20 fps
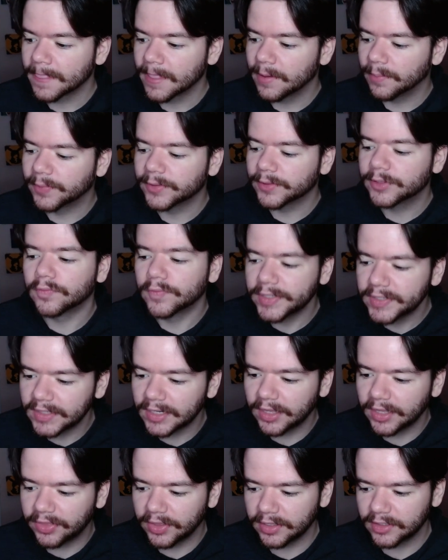But the reason
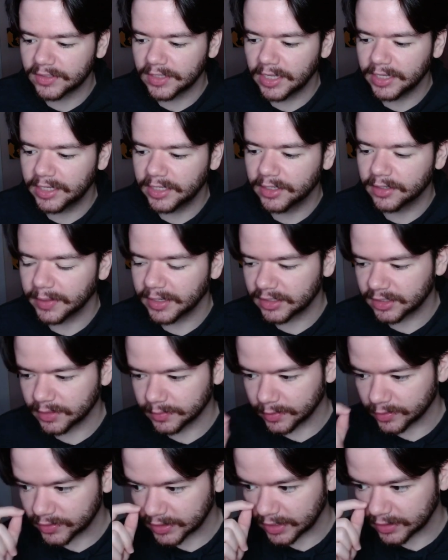I think Snake Eater makes the
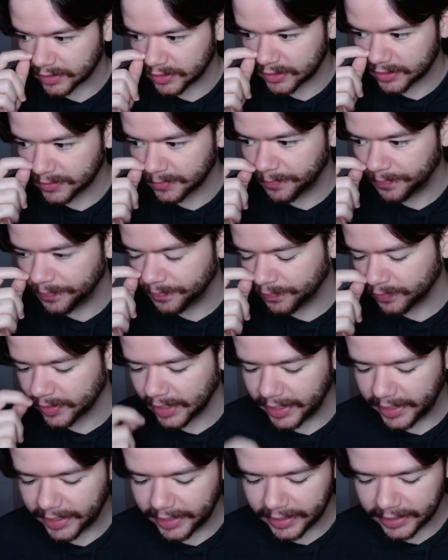most sense
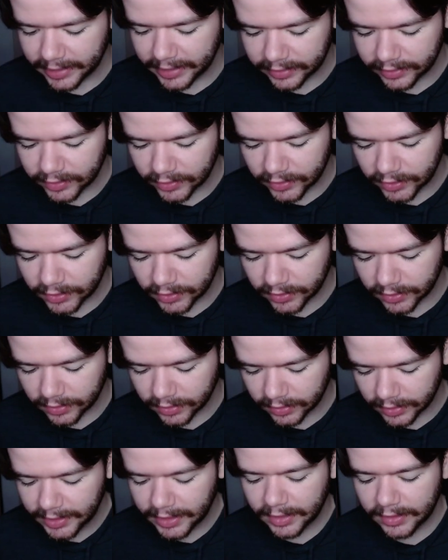is,
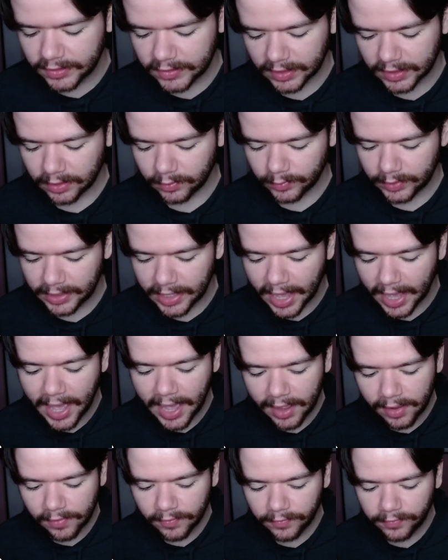like I said, we
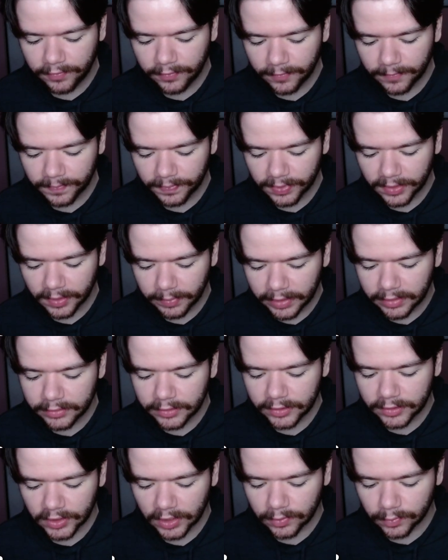have Metal
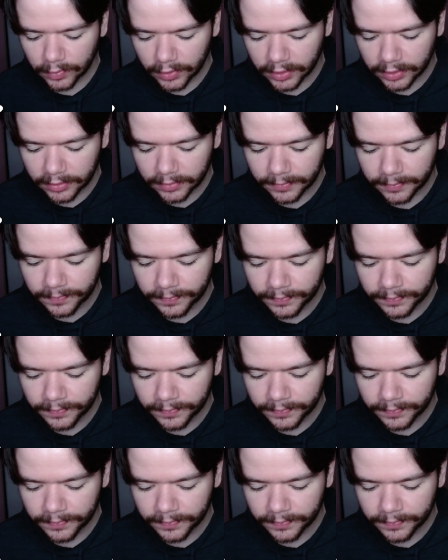Gear Solid 1.